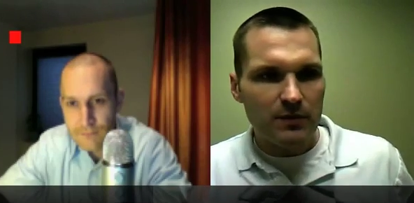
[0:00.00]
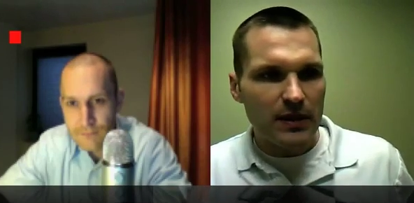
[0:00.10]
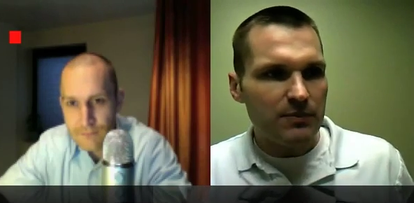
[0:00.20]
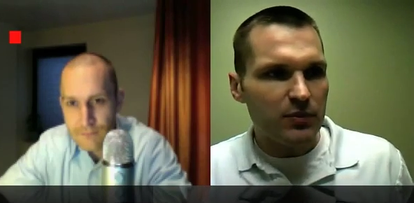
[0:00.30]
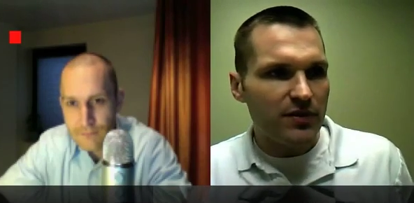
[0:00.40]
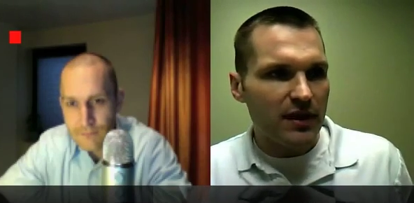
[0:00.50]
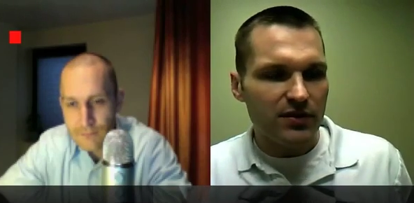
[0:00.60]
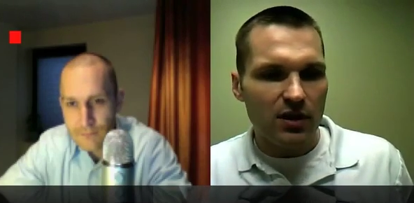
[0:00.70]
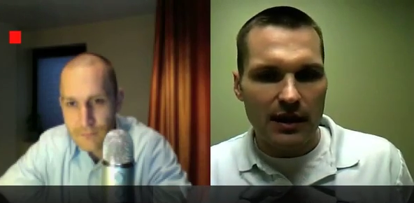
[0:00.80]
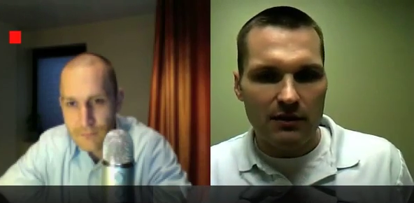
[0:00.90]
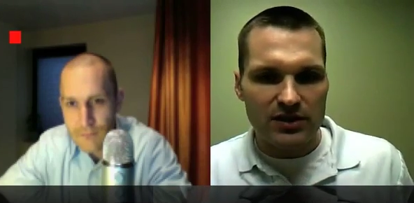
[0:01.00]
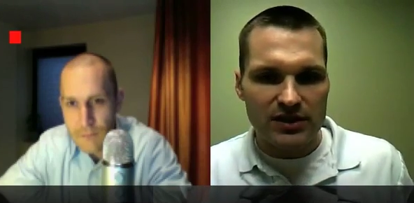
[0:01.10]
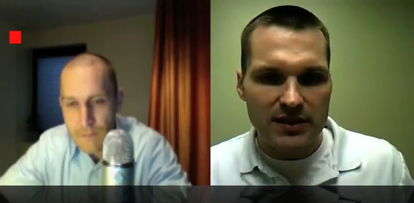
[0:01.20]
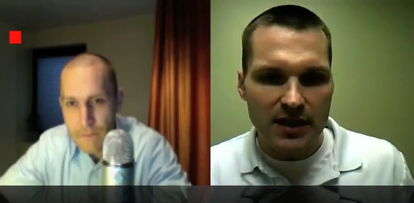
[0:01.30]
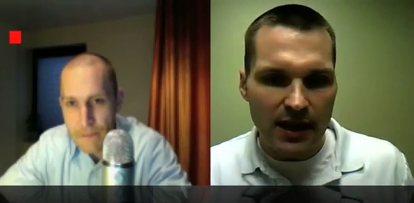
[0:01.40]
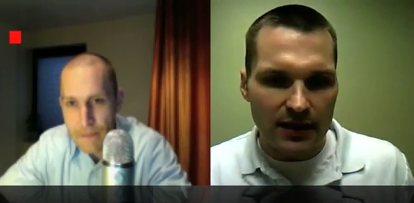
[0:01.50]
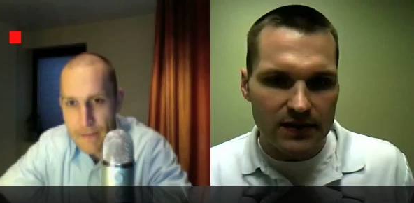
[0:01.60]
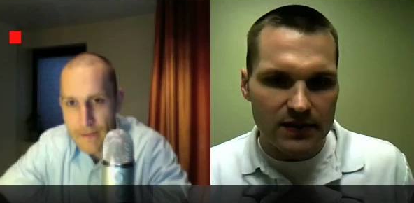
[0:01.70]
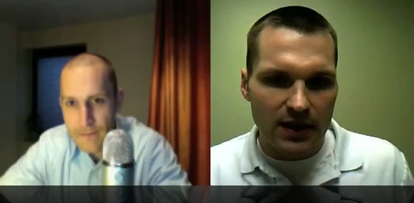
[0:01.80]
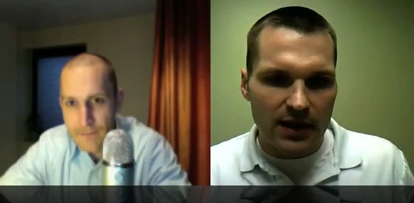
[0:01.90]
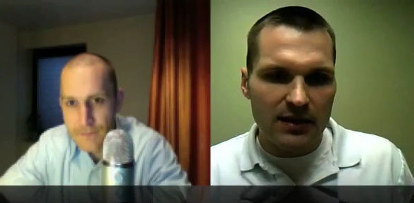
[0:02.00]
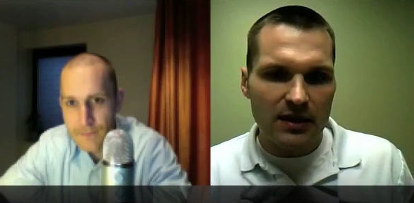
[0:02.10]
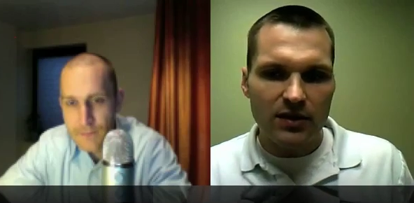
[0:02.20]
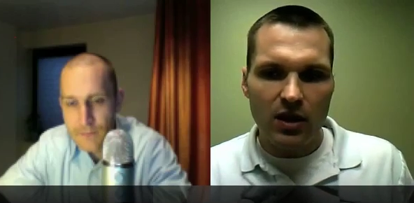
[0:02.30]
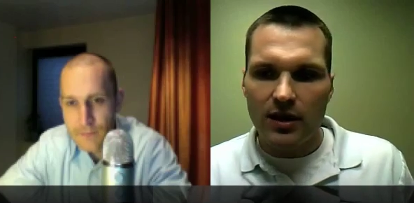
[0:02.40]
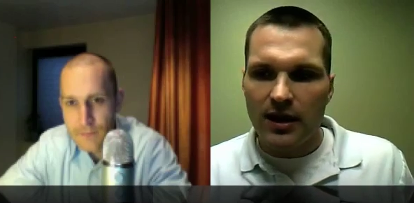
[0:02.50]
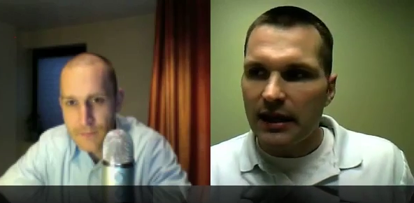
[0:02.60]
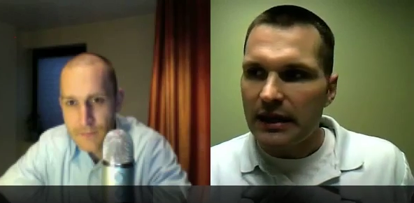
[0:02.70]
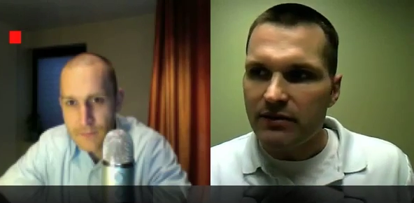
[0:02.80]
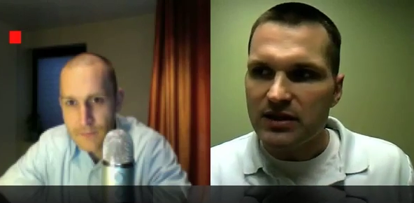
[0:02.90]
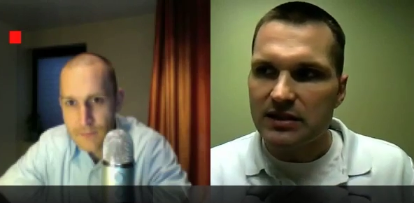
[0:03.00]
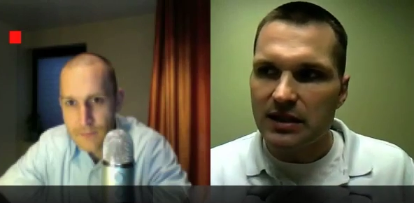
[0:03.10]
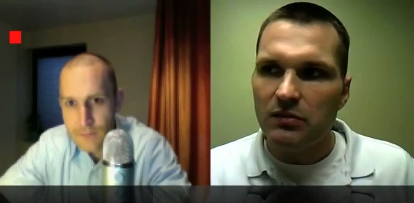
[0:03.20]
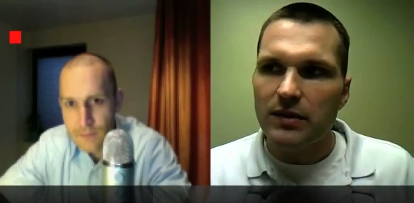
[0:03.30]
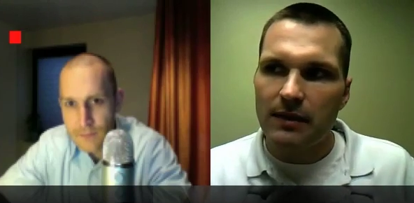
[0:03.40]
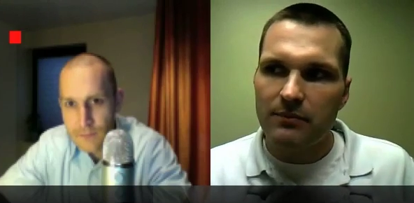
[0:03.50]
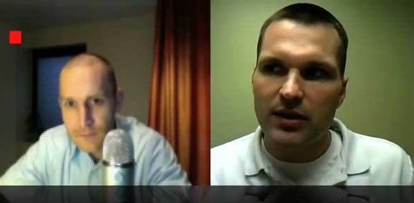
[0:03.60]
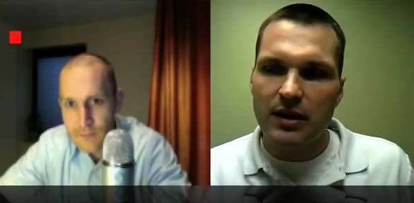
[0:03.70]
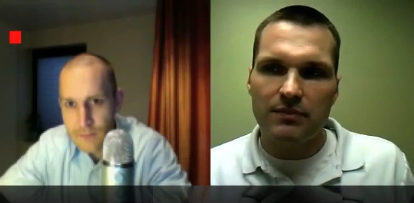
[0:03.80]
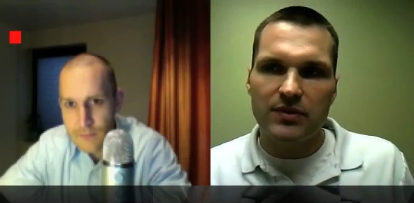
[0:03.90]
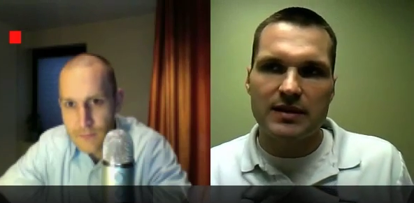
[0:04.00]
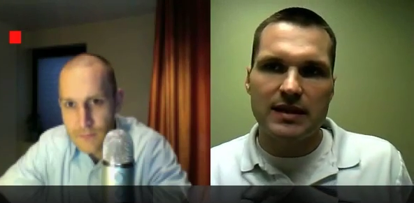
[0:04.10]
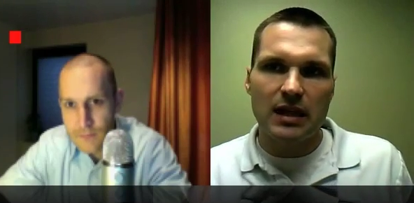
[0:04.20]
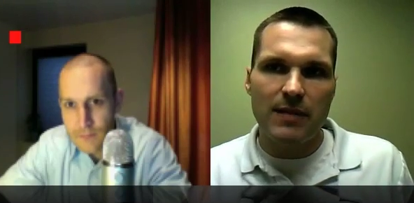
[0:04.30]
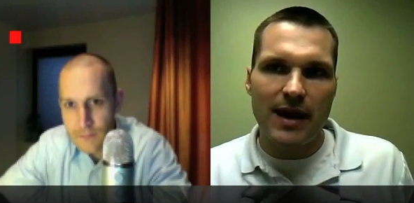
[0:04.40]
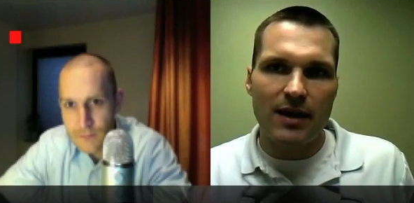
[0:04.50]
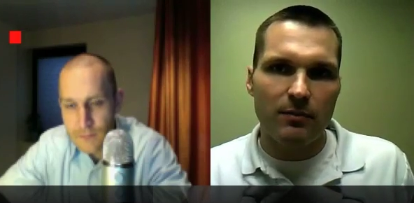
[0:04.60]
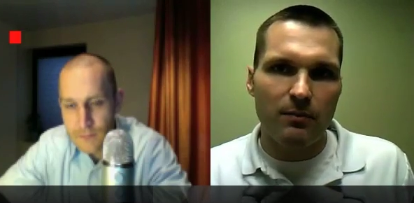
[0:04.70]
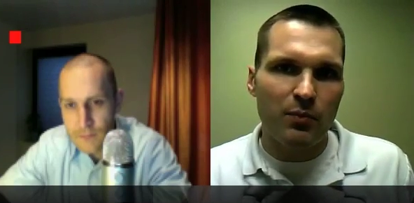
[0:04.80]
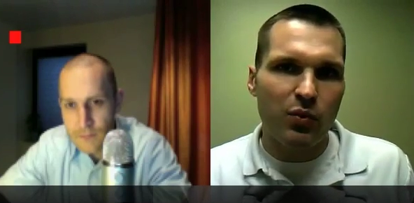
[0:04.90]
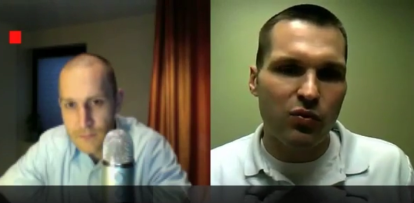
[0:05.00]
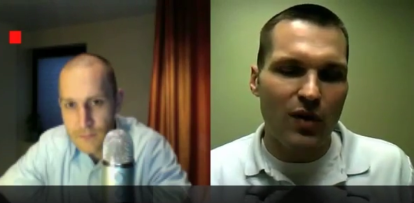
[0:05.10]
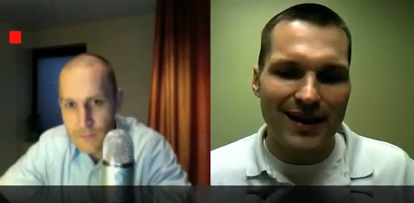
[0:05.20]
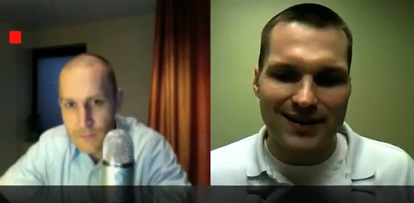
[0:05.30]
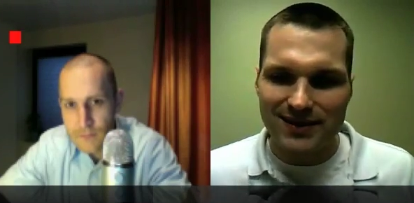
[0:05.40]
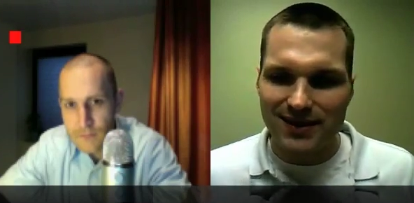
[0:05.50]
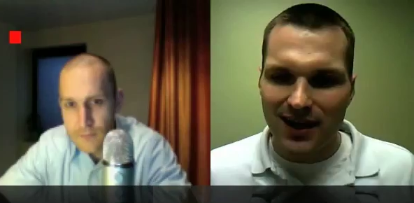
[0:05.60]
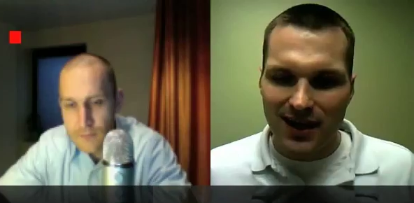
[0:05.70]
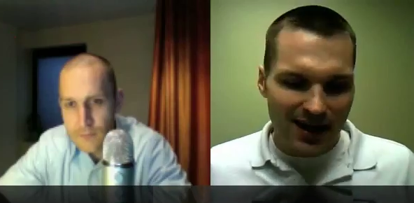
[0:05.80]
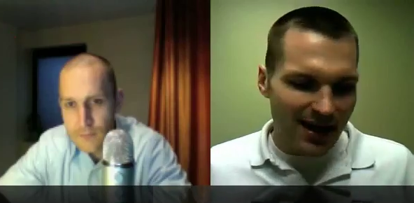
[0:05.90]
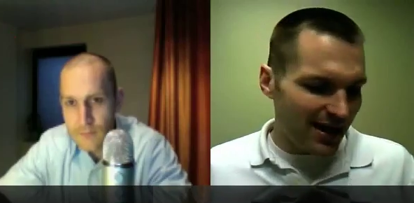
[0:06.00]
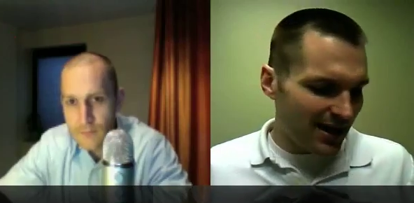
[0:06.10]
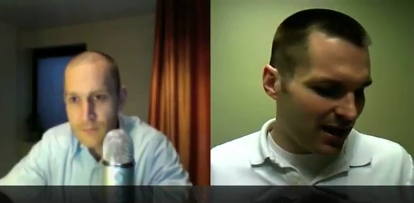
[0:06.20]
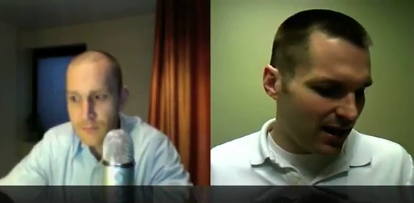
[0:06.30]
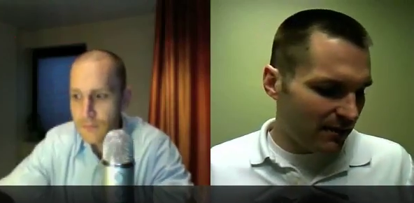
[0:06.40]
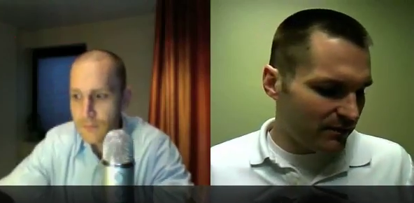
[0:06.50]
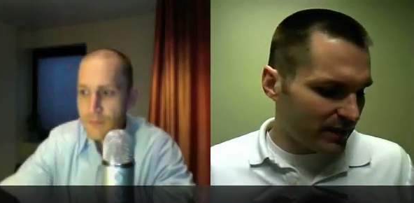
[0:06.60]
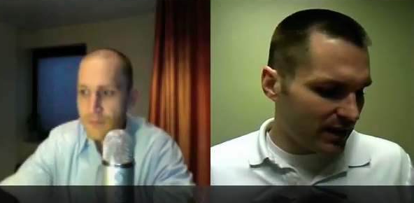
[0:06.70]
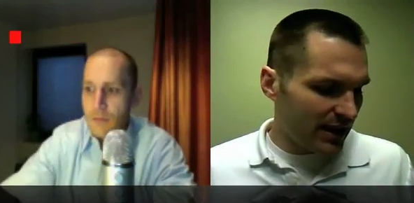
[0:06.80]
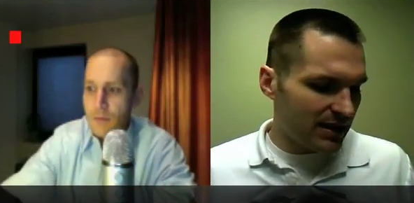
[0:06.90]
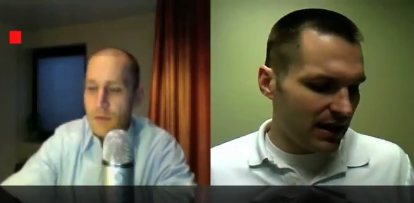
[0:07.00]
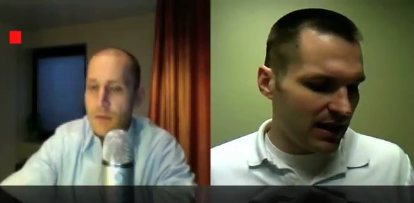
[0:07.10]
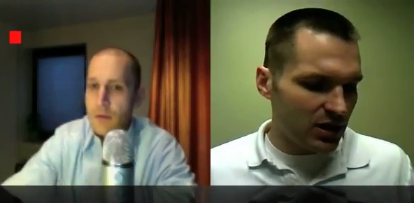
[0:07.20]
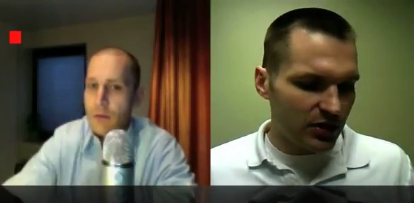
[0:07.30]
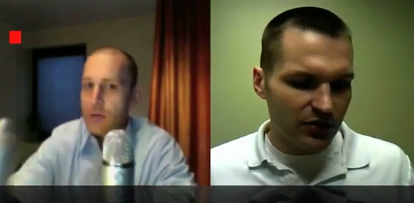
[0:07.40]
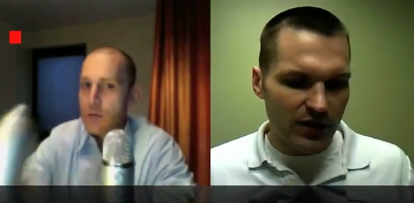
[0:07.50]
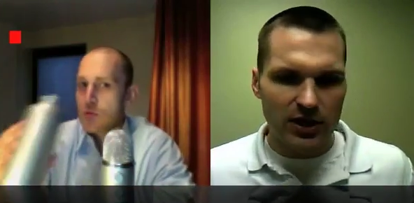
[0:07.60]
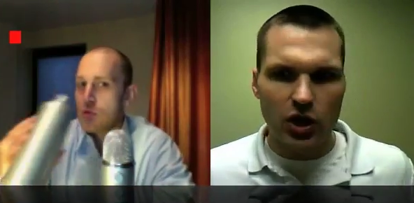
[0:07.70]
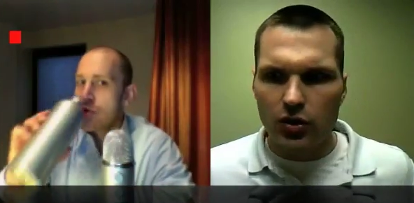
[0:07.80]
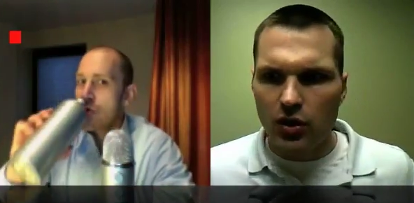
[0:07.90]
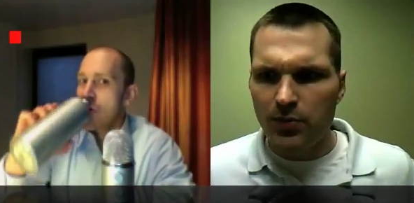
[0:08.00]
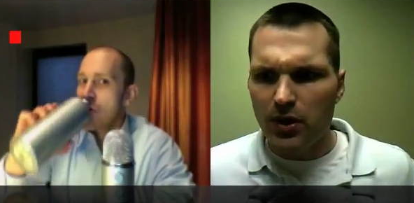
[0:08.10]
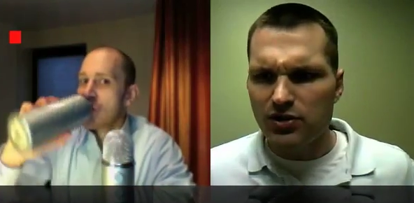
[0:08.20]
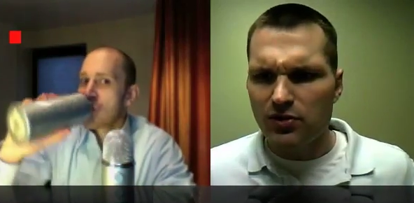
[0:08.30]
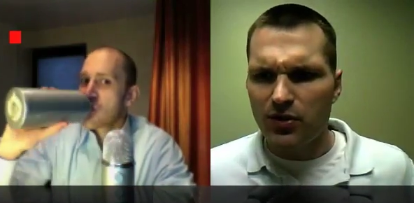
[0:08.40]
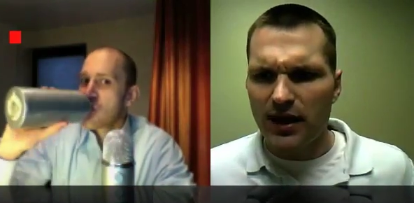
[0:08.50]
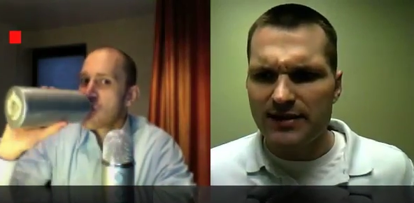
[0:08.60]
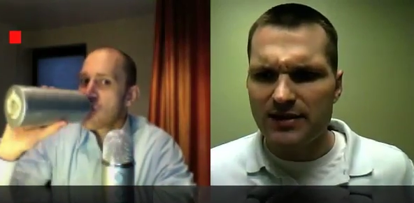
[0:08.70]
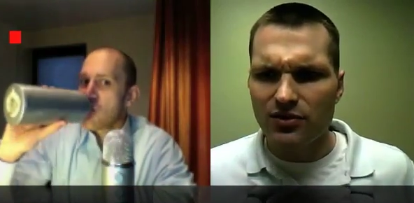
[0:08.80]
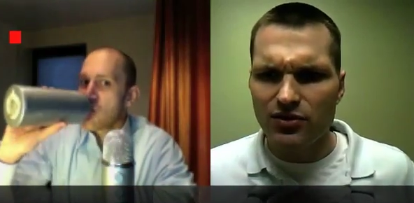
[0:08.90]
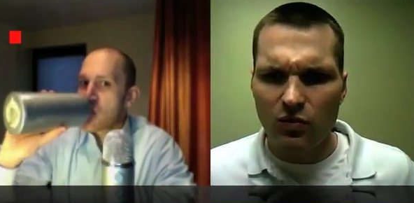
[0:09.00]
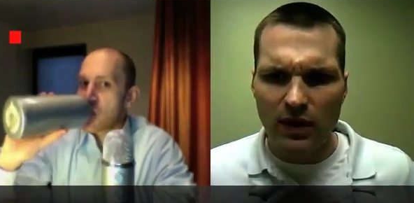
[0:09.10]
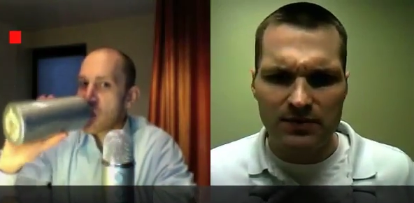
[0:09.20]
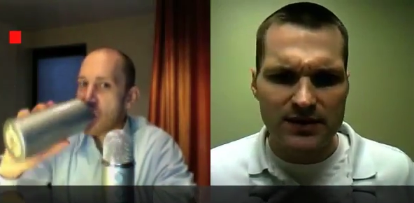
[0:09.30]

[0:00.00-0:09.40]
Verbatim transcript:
Speaker 1: many people, they thought I was nuts. They thought, even still, when I bring up this thing about price, um, and and they're like, "Yo, you post your prices on your